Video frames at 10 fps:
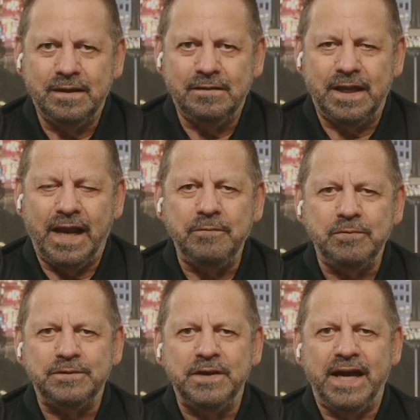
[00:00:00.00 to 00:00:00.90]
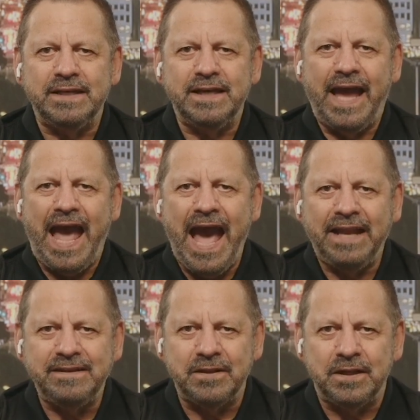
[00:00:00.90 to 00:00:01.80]
that I was not
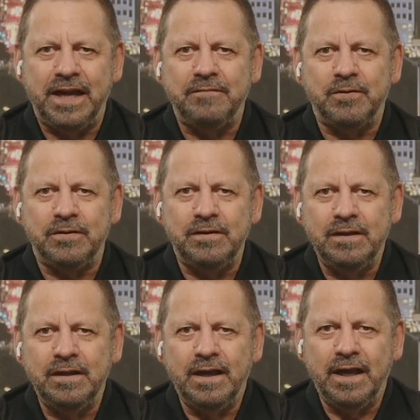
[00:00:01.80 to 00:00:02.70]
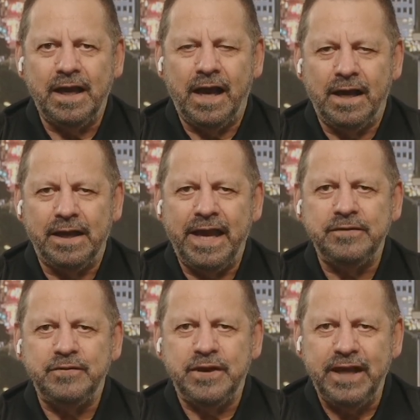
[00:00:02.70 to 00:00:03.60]
at the level uh,
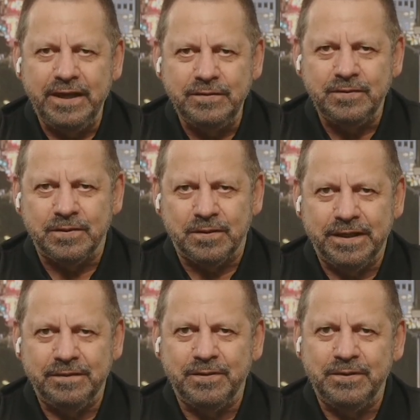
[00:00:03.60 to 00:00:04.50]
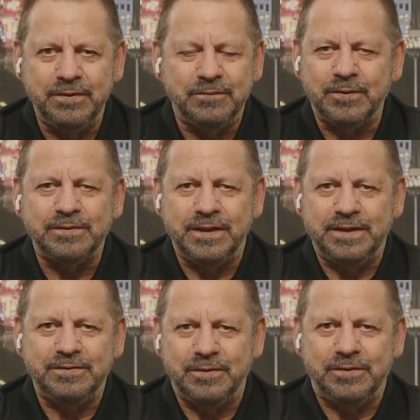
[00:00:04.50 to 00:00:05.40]
educationally of the
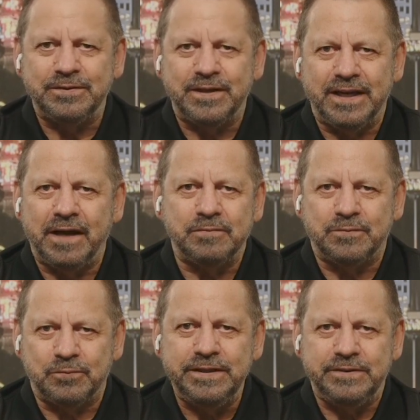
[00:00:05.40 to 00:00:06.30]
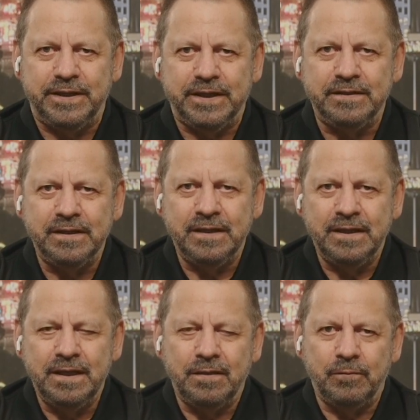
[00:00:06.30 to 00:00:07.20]
university students that I was reaching.
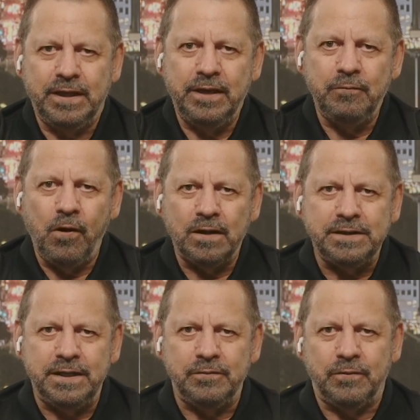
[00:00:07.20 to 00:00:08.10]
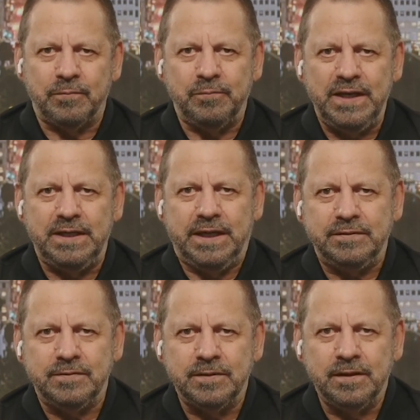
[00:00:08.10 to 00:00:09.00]
And when they walked into our
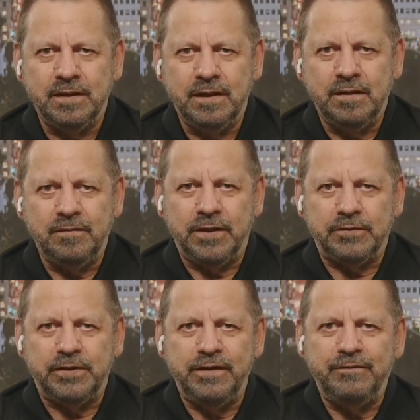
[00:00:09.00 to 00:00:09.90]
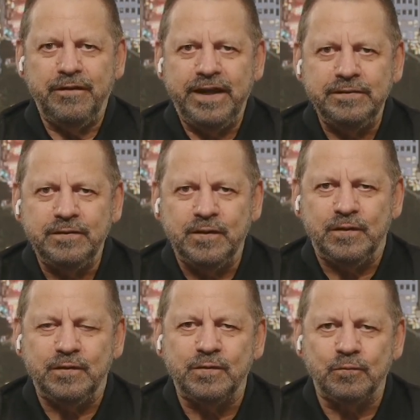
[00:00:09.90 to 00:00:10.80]
meetings, their
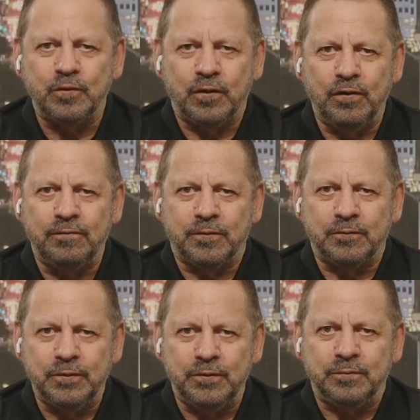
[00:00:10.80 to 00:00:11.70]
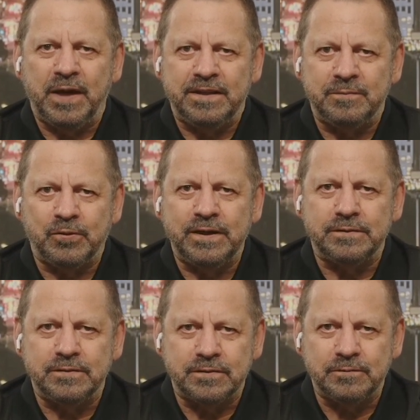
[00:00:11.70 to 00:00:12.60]
defenses were overruled by the
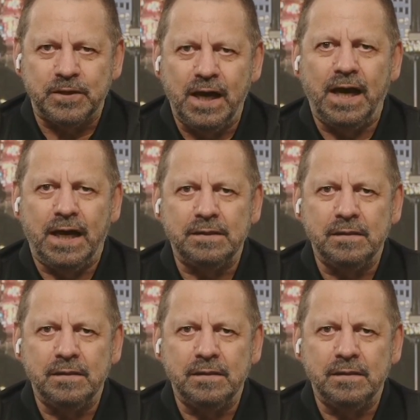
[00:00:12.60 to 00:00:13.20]
presence of God,